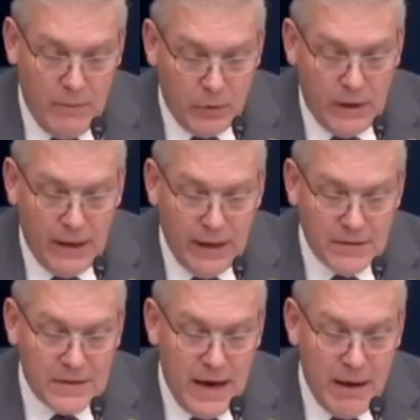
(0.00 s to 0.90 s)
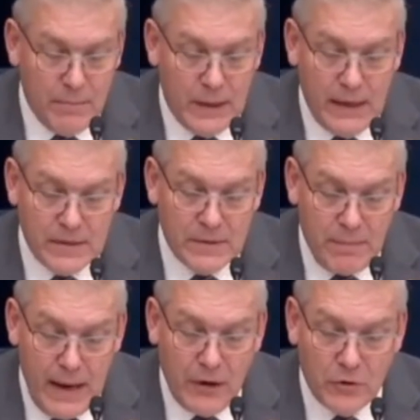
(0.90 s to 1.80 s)
and I am running out of time, but as a
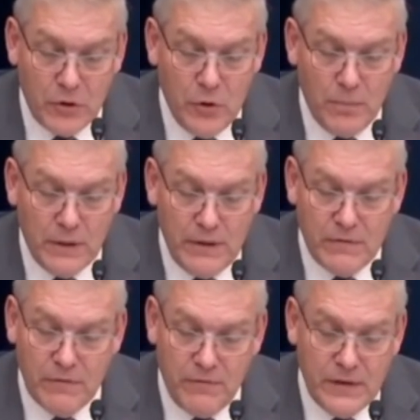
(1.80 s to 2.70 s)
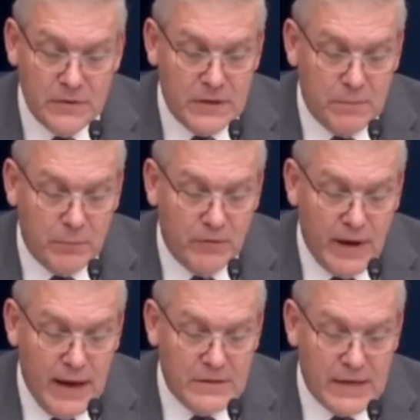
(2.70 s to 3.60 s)
banker, do you believe that FinCEN
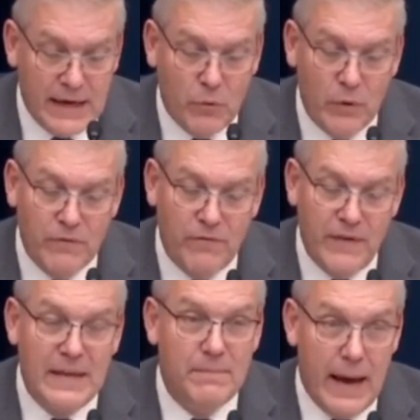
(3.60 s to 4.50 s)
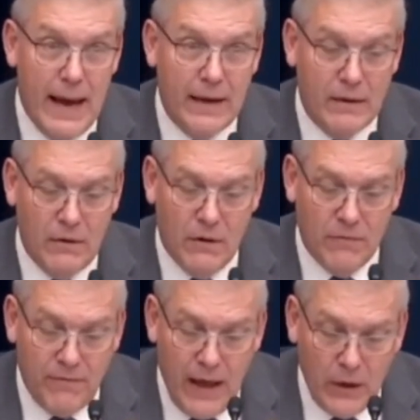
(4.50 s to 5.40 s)
provides adequate feedback
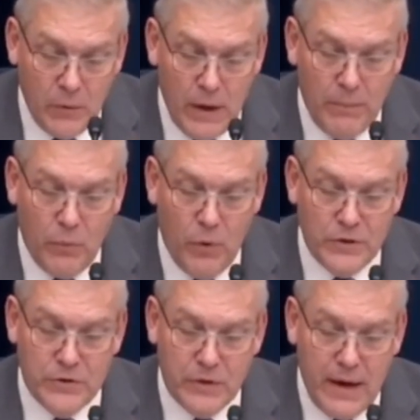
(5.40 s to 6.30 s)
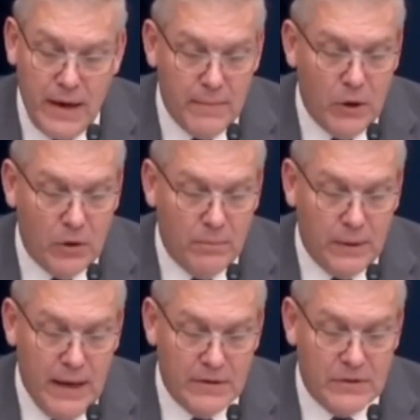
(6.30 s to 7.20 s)
or follow-up once your AML
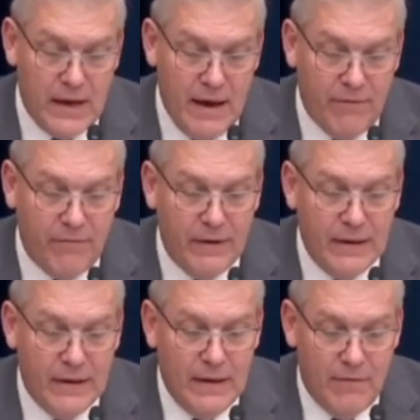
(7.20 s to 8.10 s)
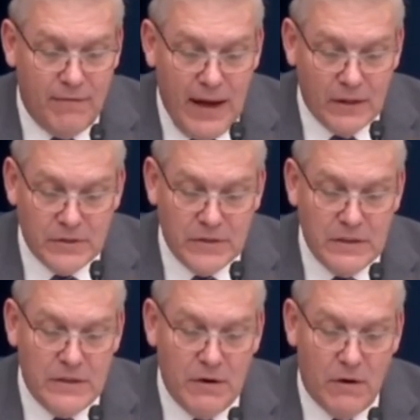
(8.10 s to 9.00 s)
compliance staff file a
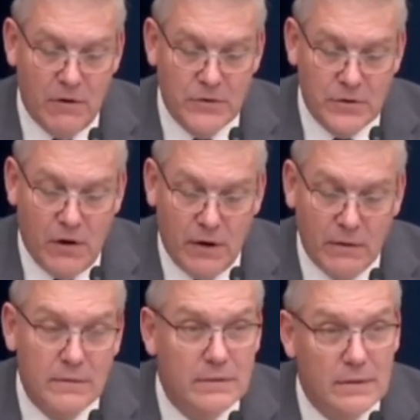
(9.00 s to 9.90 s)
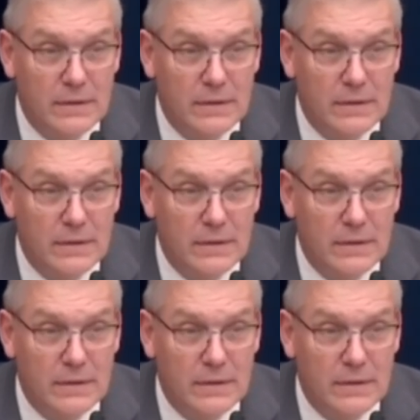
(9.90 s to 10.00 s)
CTR or SAR?